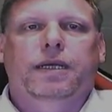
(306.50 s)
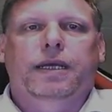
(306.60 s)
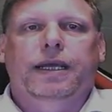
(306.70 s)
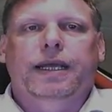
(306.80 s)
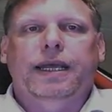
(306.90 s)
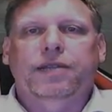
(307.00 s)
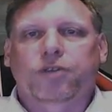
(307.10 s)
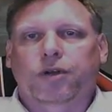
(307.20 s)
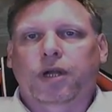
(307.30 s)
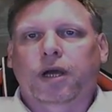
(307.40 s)
It's
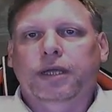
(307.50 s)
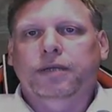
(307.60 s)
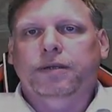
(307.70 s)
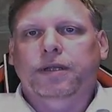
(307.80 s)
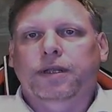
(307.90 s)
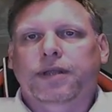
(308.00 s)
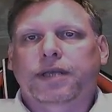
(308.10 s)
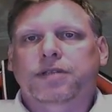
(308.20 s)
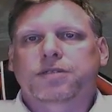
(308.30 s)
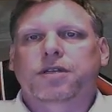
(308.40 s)
online. They can
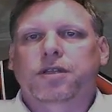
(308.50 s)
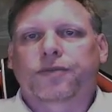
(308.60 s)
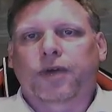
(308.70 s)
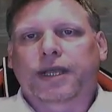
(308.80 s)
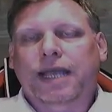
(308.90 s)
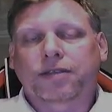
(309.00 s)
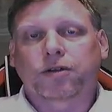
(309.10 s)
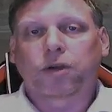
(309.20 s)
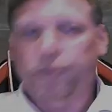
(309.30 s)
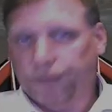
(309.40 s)
search via catalogue
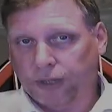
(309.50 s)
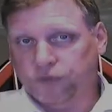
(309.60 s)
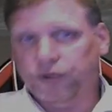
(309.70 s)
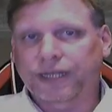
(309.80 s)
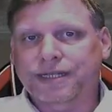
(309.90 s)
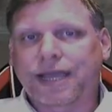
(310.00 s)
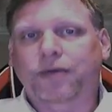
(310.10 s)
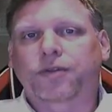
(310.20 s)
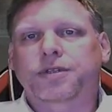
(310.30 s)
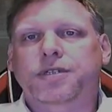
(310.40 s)
by drilling down on
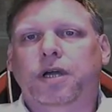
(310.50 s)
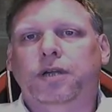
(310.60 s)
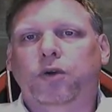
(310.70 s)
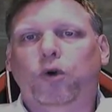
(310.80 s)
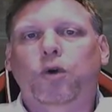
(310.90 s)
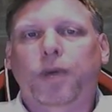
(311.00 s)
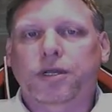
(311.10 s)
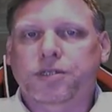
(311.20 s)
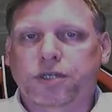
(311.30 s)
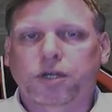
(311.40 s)
the site, or by
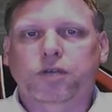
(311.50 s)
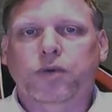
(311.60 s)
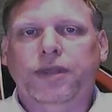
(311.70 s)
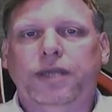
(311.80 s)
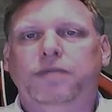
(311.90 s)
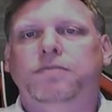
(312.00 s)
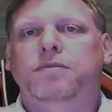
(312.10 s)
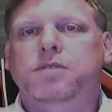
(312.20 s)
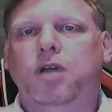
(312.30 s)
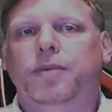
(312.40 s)
search where they
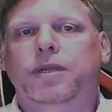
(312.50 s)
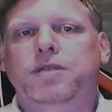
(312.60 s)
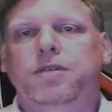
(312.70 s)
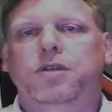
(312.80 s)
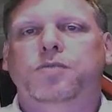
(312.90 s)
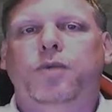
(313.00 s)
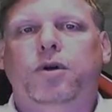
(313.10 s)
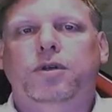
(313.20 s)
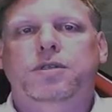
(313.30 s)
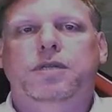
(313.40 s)
type in a search
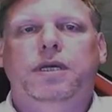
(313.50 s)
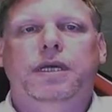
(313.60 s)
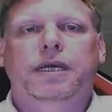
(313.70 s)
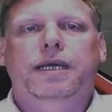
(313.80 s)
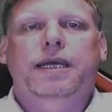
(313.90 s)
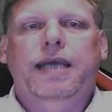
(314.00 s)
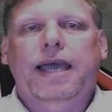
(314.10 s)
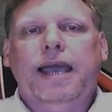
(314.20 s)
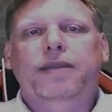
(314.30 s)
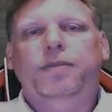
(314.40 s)
box.
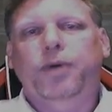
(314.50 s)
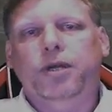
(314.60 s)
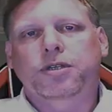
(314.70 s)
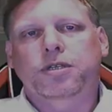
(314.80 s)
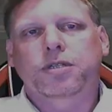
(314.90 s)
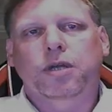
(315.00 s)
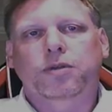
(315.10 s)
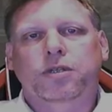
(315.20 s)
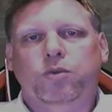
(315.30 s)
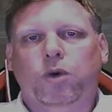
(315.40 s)
And the purchase note
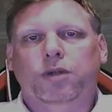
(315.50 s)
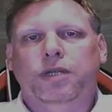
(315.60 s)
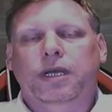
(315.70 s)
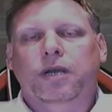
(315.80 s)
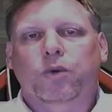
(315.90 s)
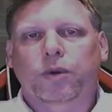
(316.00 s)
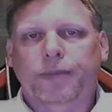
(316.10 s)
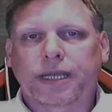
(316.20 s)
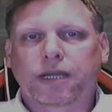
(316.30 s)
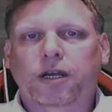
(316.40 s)
is what will be
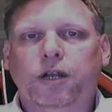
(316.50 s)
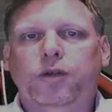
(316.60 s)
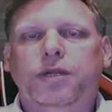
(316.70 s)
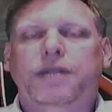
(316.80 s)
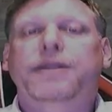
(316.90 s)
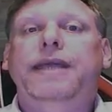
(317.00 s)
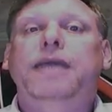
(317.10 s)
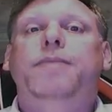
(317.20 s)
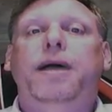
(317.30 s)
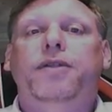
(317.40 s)
included in the
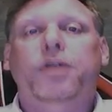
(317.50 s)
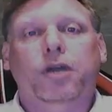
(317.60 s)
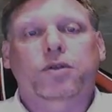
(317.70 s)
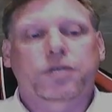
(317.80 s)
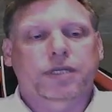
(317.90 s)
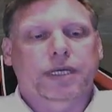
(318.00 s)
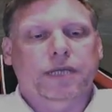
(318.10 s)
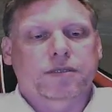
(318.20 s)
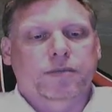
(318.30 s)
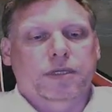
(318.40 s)
email that goes to the
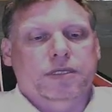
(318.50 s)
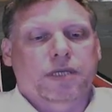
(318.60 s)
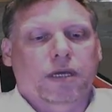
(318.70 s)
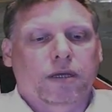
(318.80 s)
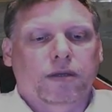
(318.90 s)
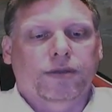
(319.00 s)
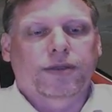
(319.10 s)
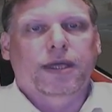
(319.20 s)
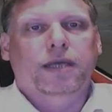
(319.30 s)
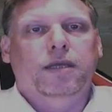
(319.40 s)
customer. So
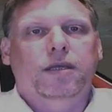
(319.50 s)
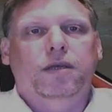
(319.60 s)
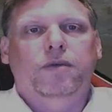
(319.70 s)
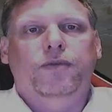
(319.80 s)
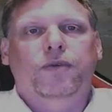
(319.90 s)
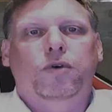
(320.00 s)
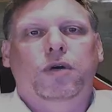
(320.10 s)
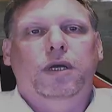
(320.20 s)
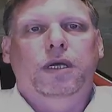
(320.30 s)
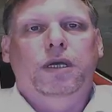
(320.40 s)
thank you for
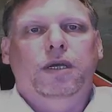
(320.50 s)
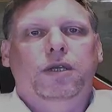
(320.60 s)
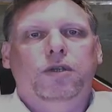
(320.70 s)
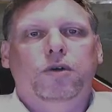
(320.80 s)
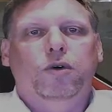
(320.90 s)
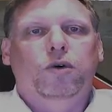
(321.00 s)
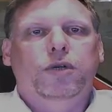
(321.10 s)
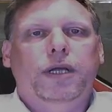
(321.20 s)
your order,